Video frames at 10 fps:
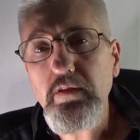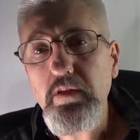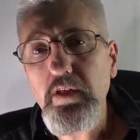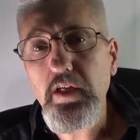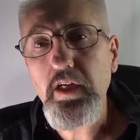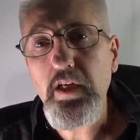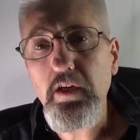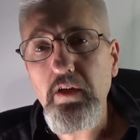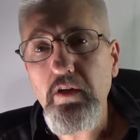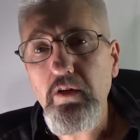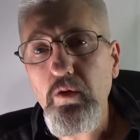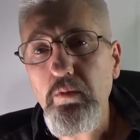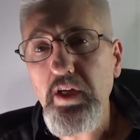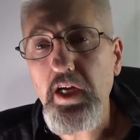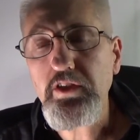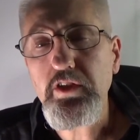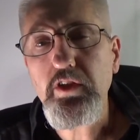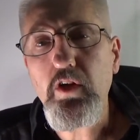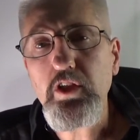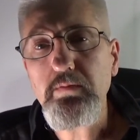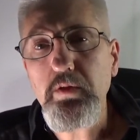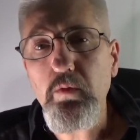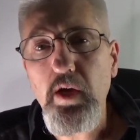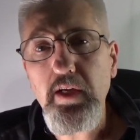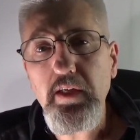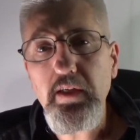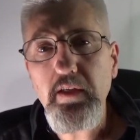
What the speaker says: and nobody actually calls me Whitey.